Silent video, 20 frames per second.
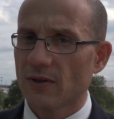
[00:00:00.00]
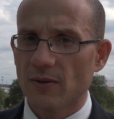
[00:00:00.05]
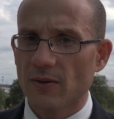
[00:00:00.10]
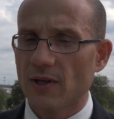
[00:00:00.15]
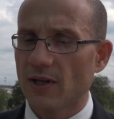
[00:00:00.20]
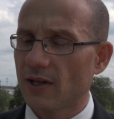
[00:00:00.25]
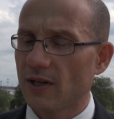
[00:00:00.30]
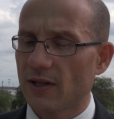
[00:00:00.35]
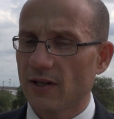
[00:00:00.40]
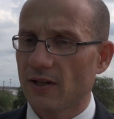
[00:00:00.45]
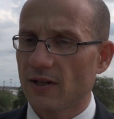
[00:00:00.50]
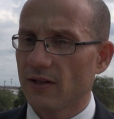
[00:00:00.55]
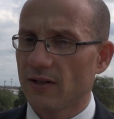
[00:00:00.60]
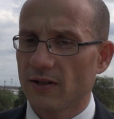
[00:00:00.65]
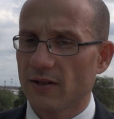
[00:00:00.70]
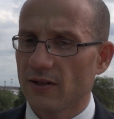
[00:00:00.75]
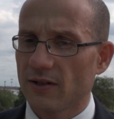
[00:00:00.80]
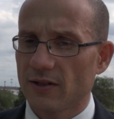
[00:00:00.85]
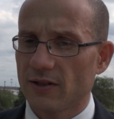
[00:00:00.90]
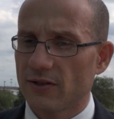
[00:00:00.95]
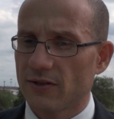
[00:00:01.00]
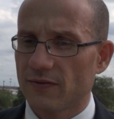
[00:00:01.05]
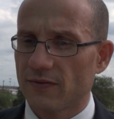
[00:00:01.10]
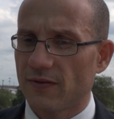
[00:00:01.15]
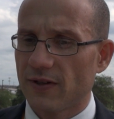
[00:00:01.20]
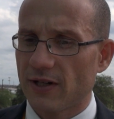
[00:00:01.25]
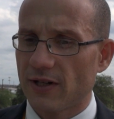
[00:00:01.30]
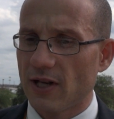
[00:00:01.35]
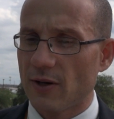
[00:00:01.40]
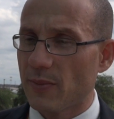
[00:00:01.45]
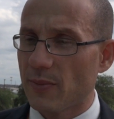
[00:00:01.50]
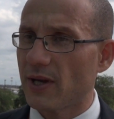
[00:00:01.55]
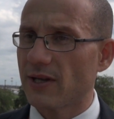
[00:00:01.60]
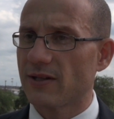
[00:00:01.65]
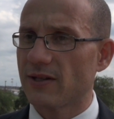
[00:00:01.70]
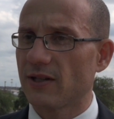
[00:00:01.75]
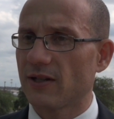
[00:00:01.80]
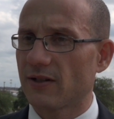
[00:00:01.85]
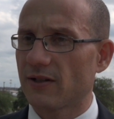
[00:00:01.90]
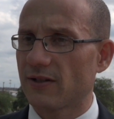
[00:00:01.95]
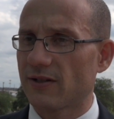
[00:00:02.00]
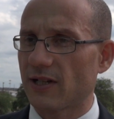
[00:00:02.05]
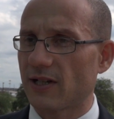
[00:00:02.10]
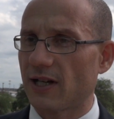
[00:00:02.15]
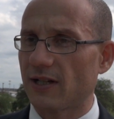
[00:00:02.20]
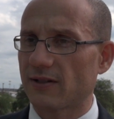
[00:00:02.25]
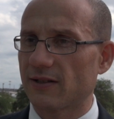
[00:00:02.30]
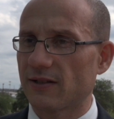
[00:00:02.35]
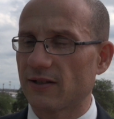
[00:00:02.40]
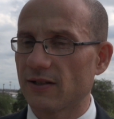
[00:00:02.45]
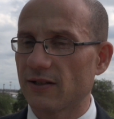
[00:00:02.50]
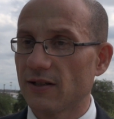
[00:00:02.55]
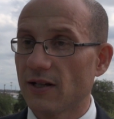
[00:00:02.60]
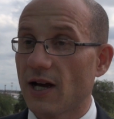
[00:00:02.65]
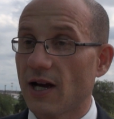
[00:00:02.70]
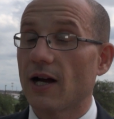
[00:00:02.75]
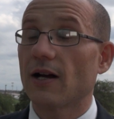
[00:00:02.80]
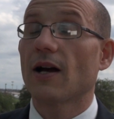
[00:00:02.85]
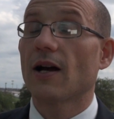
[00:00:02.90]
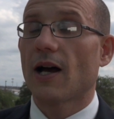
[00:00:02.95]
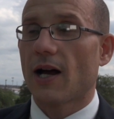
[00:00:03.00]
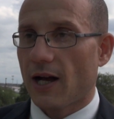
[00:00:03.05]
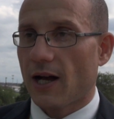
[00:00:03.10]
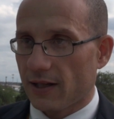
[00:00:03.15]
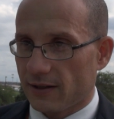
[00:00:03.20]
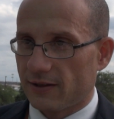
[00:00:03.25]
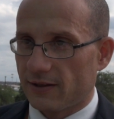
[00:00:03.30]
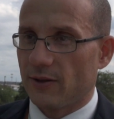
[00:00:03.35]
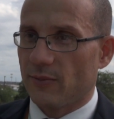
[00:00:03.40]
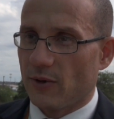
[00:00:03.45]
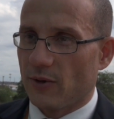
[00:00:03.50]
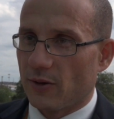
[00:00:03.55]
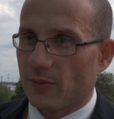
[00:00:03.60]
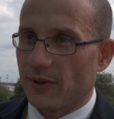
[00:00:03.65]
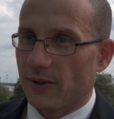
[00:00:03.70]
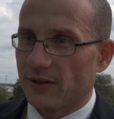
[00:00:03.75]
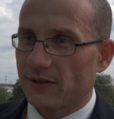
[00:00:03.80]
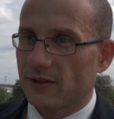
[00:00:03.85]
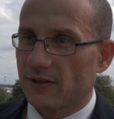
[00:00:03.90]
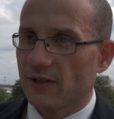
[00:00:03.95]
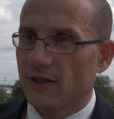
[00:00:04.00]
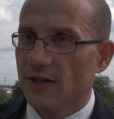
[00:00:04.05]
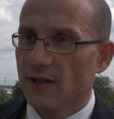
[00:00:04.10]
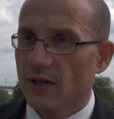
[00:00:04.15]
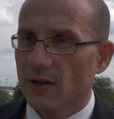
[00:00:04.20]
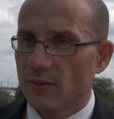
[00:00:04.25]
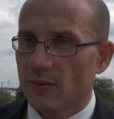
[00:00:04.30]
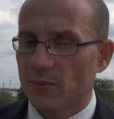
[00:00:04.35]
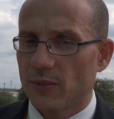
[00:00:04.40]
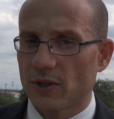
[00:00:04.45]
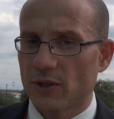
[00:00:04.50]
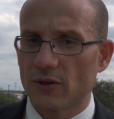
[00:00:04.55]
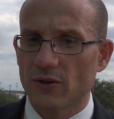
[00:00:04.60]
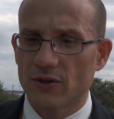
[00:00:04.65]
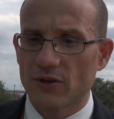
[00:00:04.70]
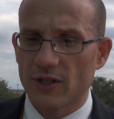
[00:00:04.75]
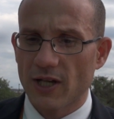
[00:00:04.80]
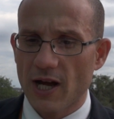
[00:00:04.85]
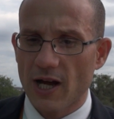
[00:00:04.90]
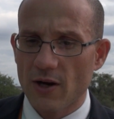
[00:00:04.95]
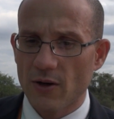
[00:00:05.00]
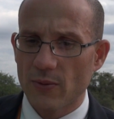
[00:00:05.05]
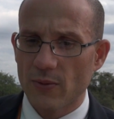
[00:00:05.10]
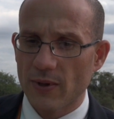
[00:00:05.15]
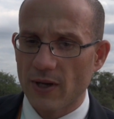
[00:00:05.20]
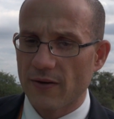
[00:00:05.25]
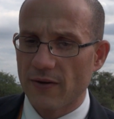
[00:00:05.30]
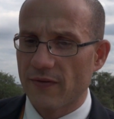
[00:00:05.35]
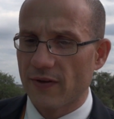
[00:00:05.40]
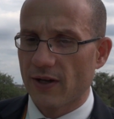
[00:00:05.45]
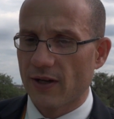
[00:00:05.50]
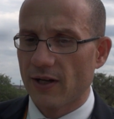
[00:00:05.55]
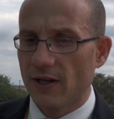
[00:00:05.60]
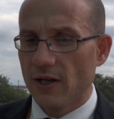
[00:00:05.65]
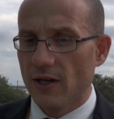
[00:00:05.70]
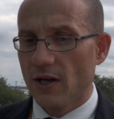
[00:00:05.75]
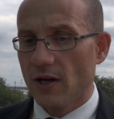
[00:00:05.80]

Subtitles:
It's a very amazing result at the moment, because now we have